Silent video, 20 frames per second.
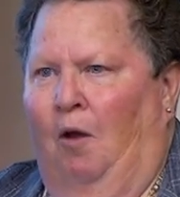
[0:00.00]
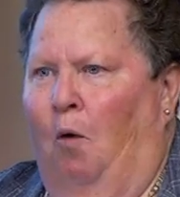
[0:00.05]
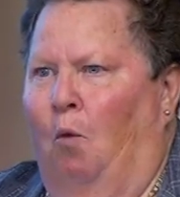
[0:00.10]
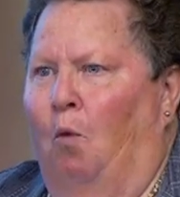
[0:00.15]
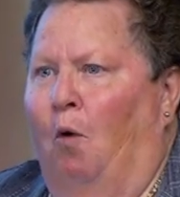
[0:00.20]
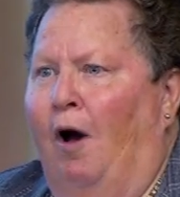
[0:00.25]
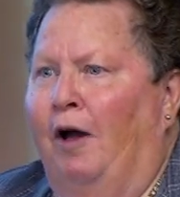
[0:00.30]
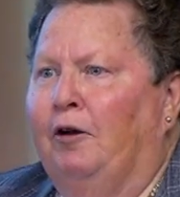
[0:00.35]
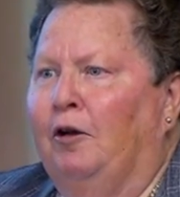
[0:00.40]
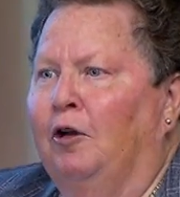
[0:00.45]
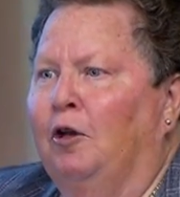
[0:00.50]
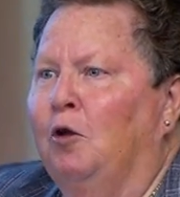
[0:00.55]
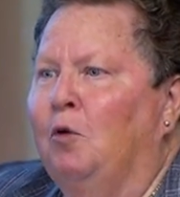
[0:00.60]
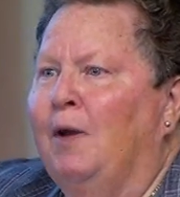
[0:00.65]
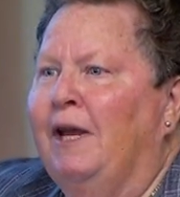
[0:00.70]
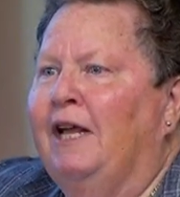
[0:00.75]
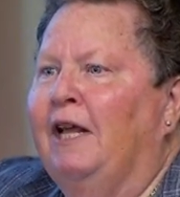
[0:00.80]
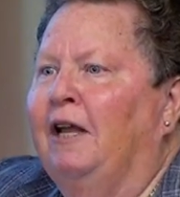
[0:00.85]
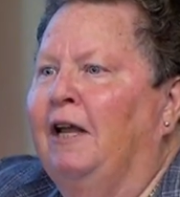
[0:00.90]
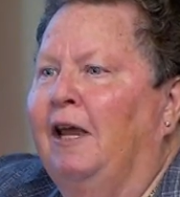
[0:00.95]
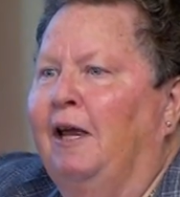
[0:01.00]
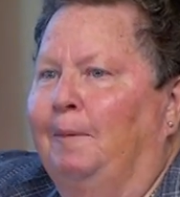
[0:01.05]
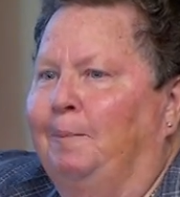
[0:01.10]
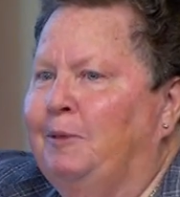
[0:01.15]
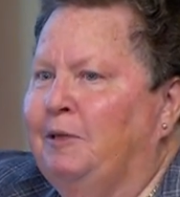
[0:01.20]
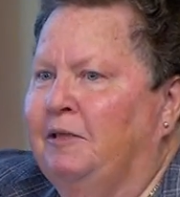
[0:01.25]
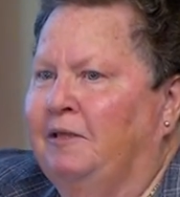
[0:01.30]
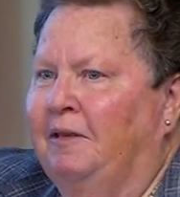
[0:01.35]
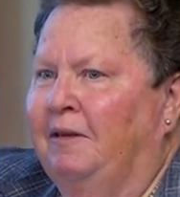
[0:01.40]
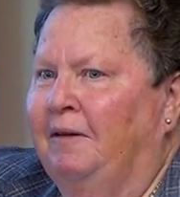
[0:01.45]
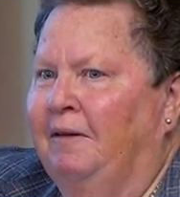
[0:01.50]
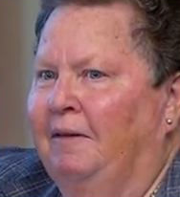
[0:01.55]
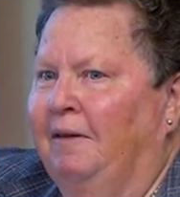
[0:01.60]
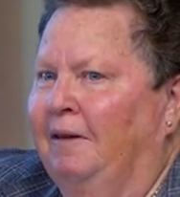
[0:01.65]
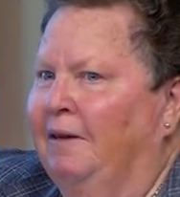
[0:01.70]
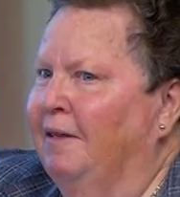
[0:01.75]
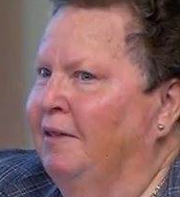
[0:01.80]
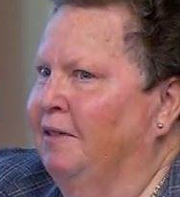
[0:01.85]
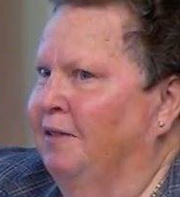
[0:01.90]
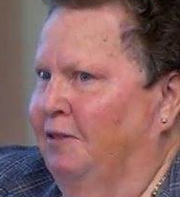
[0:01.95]
Waterloo Eclipsed
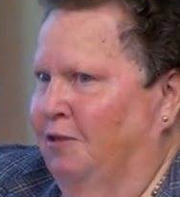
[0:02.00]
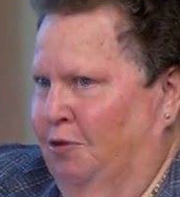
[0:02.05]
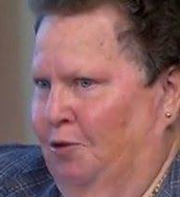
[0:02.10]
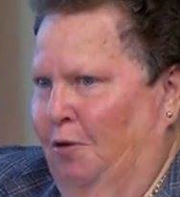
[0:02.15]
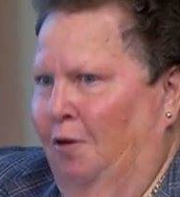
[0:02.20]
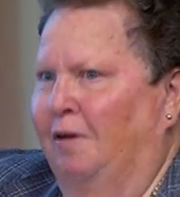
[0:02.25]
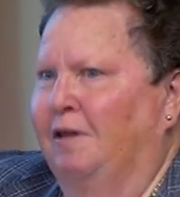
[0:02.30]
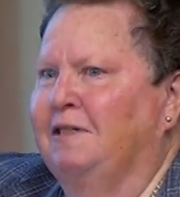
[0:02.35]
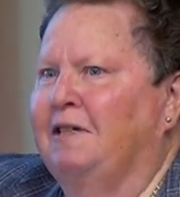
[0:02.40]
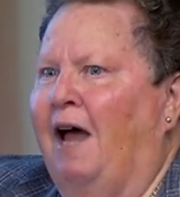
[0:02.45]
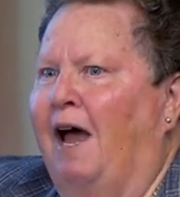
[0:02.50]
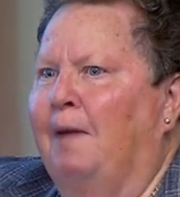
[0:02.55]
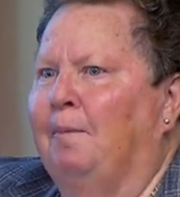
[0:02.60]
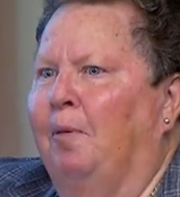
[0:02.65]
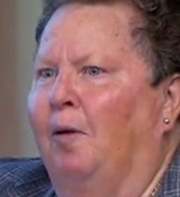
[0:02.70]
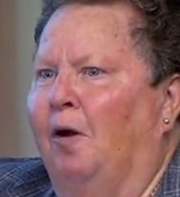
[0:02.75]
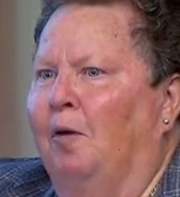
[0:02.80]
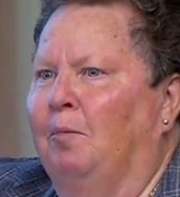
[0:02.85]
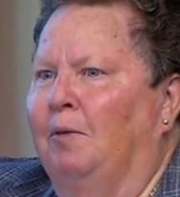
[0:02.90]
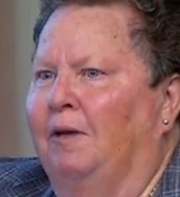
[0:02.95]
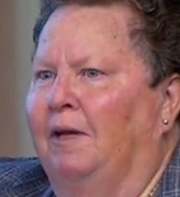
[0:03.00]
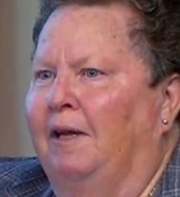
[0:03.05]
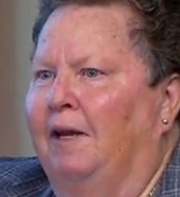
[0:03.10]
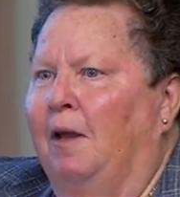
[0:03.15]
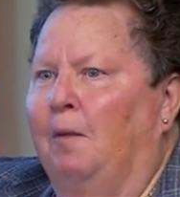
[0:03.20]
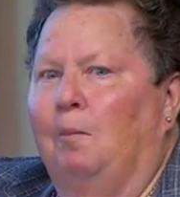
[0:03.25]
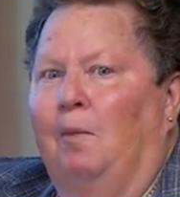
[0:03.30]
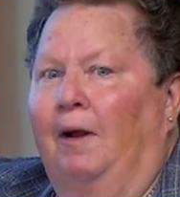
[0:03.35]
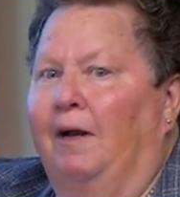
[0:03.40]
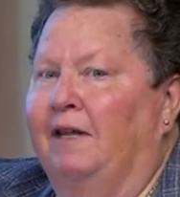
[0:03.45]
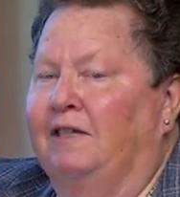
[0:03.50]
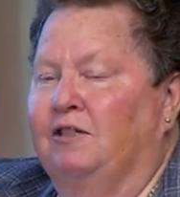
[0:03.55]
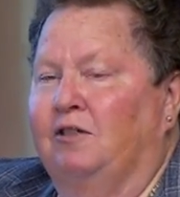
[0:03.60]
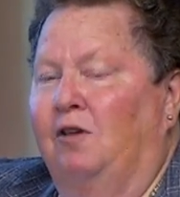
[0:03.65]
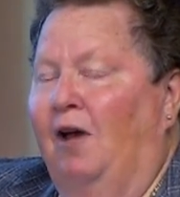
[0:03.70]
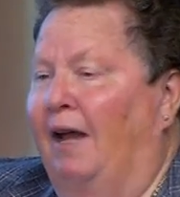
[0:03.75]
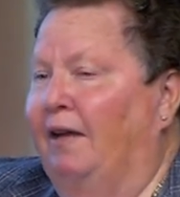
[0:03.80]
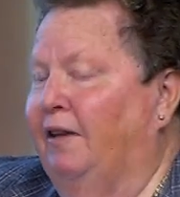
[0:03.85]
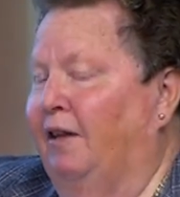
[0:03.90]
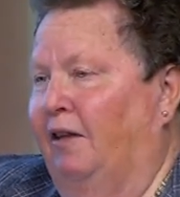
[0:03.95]
sure is hyperbole, but it's
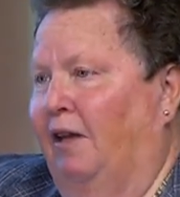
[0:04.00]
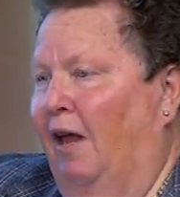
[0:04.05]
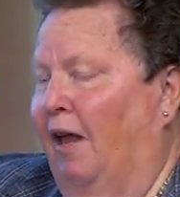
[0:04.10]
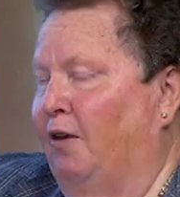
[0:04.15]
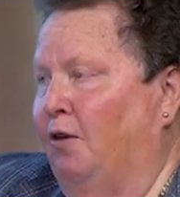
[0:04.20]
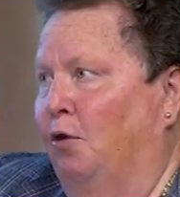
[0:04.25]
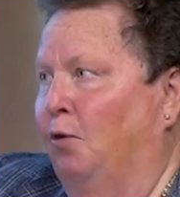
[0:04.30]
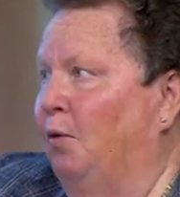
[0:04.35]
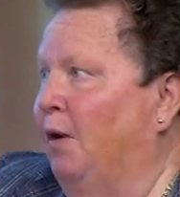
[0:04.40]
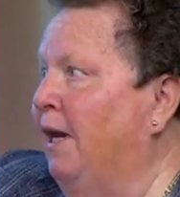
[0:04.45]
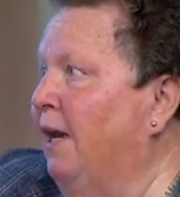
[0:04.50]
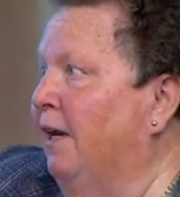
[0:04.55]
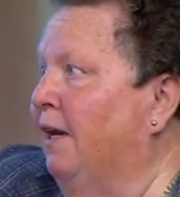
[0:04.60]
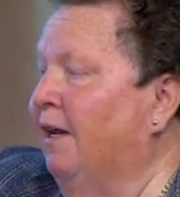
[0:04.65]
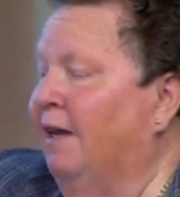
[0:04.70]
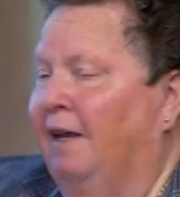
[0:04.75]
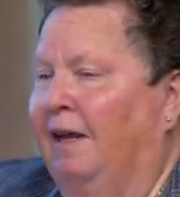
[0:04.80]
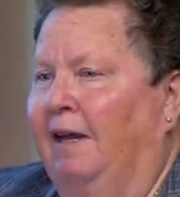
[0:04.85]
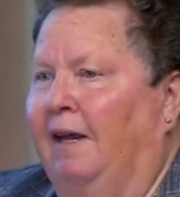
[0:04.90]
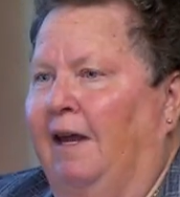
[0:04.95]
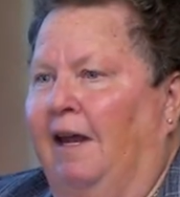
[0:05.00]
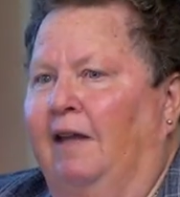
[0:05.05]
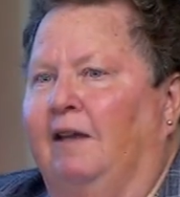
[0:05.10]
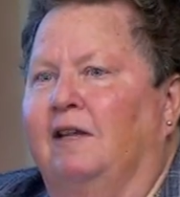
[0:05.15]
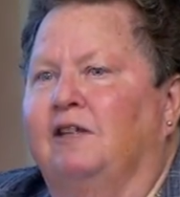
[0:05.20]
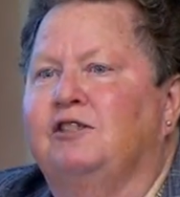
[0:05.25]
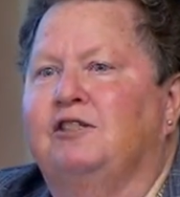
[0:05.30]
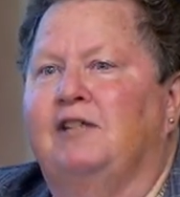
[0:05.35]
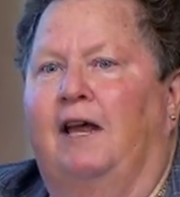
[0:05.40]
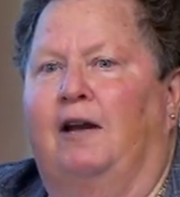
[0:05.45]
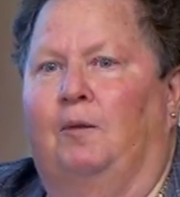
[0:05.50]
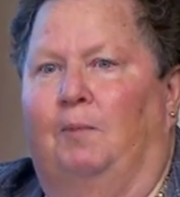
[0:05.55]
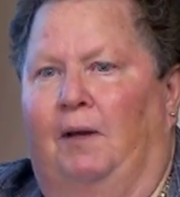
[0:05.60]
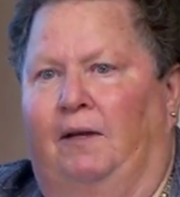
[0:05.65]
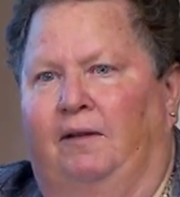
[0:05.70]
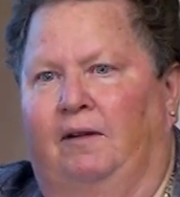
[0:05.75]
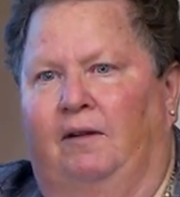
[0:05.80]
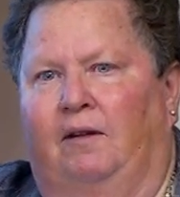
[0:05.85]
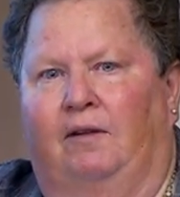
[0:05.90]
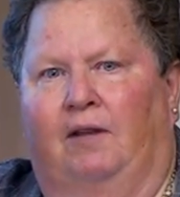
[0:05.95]
not unique in the
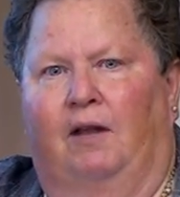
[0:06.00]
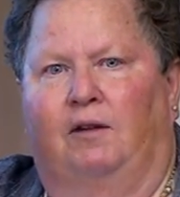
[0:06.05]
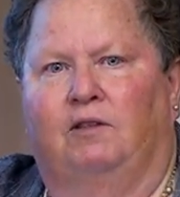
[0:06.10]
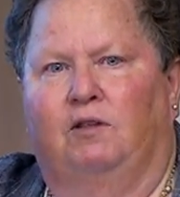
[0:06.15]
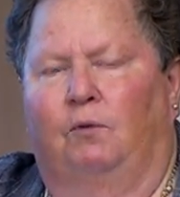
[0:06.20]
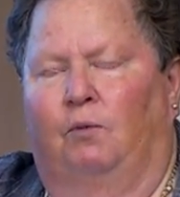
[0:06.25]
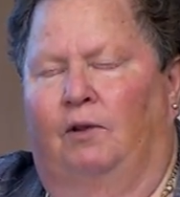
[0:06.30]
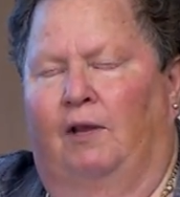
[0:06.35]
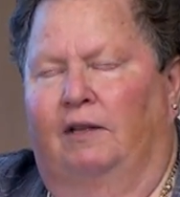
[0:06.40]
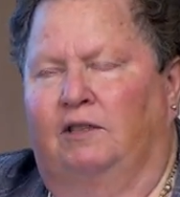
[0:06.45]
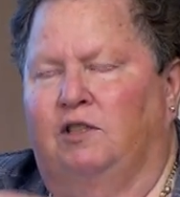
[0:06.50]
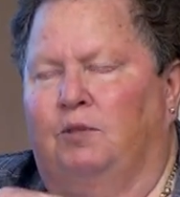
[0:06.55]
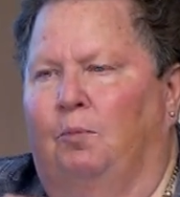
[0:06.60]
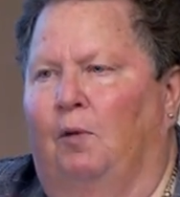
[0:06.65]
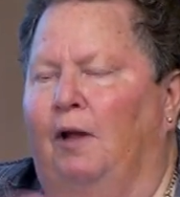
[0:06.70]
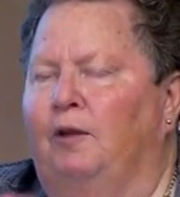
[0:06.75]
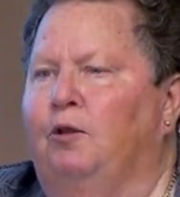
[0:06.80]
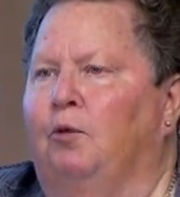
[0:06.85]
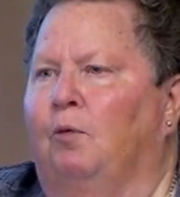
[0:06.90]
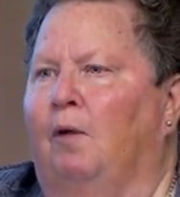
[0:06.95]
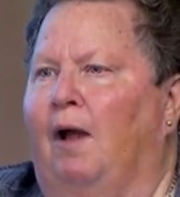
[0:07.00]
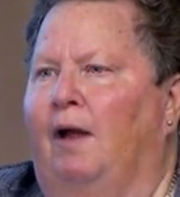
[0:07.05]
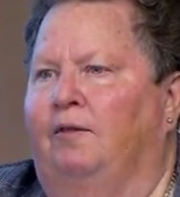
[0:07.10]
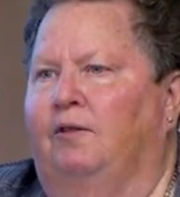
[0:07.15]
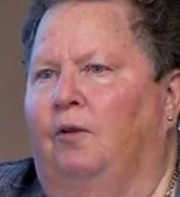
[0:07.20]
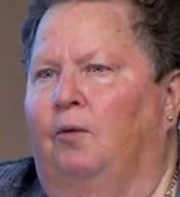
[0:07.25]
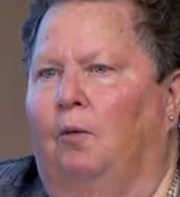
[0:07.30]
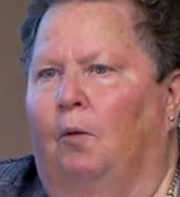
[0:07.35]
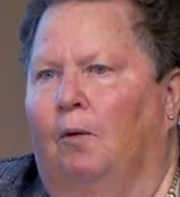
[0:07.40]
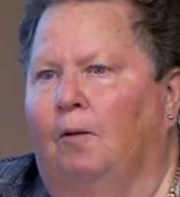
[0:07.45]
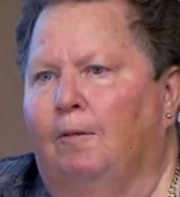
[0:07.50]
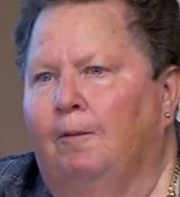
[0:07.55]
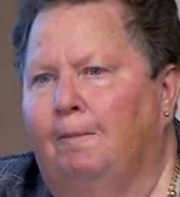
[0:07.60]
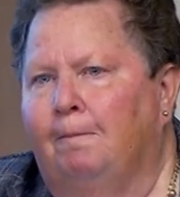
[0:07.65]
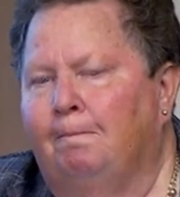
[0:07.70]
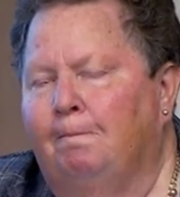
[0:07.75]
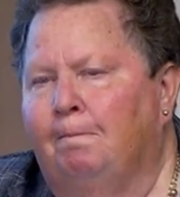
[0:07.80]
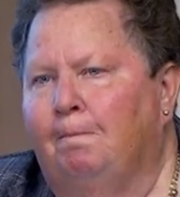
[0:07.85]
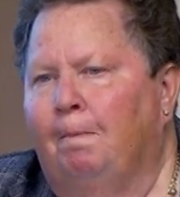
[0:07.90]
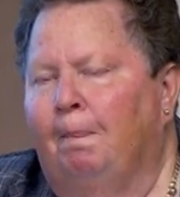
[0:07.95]
sentiment that spread throughout the North.
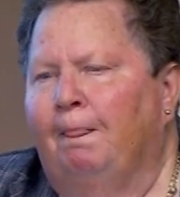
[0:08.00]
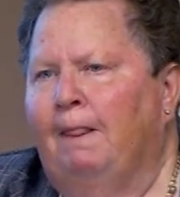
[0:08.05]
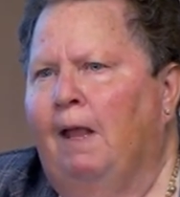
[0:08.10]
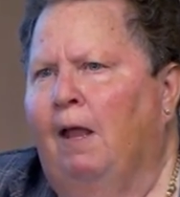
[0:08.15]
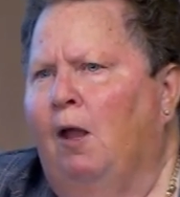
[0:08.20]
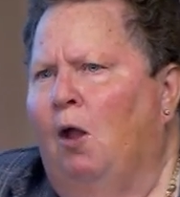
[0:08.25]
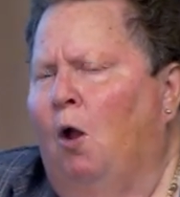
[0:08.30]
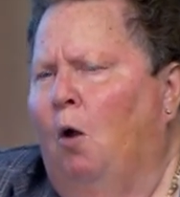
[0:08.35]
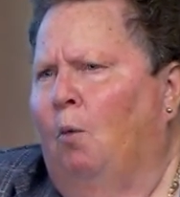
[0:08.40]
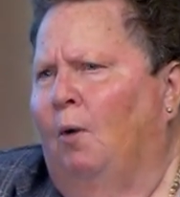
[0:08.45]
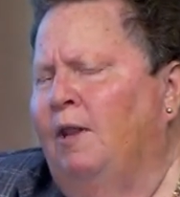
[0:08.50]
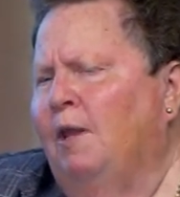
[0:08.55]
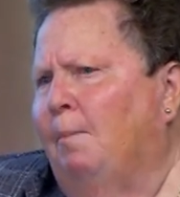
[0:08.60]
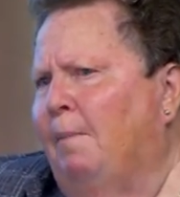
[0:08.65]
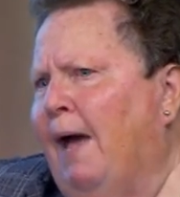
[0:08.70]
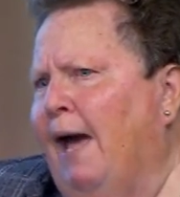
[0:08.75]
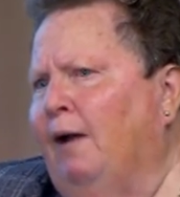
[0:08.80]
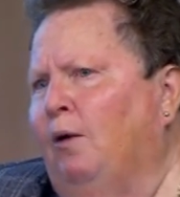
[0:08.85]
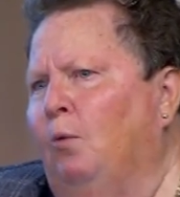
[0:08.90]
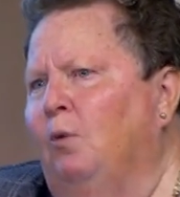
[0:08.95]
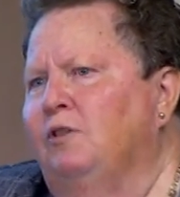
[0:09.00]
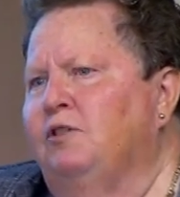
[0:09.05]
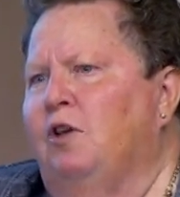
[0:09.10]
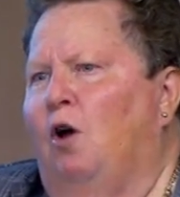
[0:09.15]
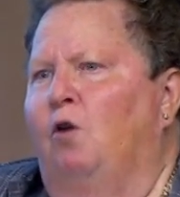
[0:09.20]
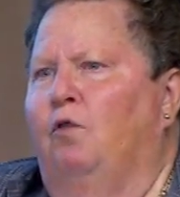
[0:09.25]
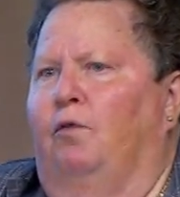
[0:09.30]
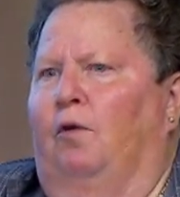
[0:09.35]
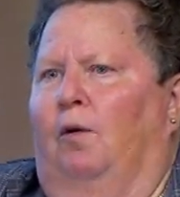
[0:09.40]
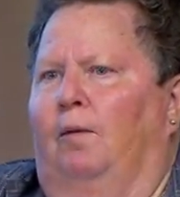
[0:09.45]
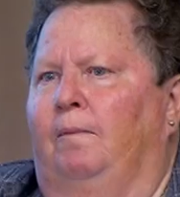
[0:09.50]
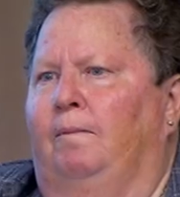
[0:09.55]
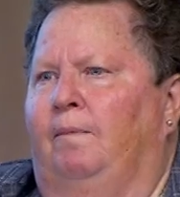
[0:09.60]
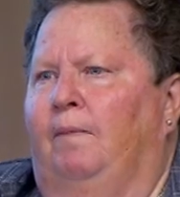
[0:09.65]
When the battle was over,